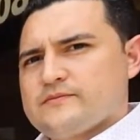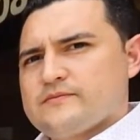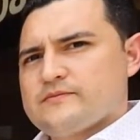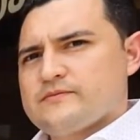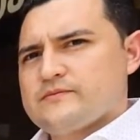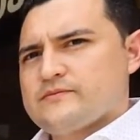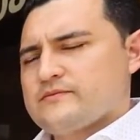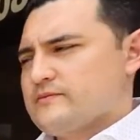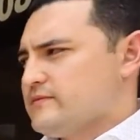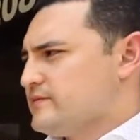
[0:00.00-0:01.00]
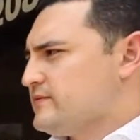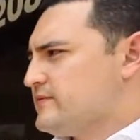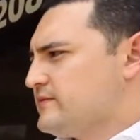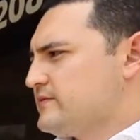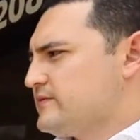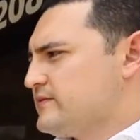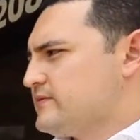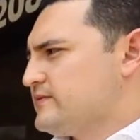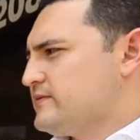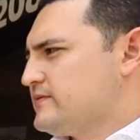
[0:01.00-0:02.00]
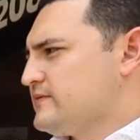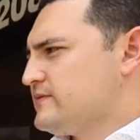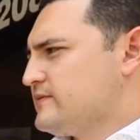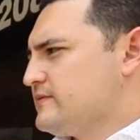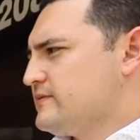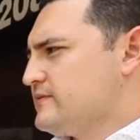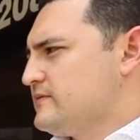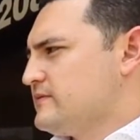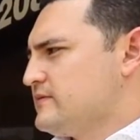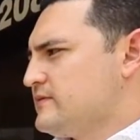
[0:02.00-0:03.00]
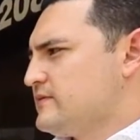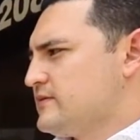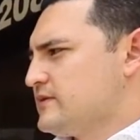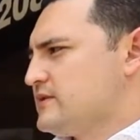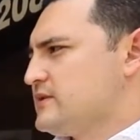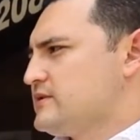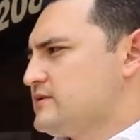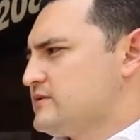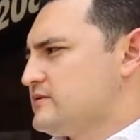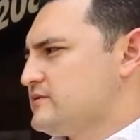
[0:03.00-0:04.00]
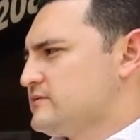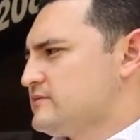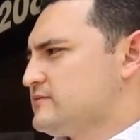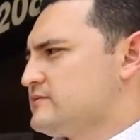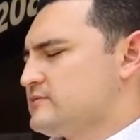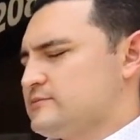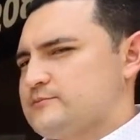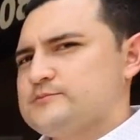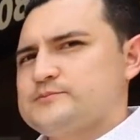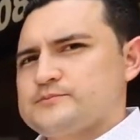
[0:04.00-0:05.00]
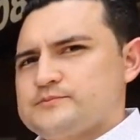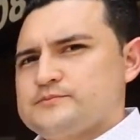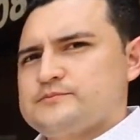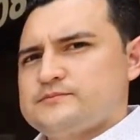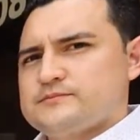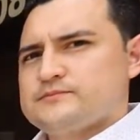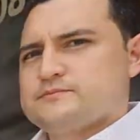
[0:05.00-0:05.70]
(silent)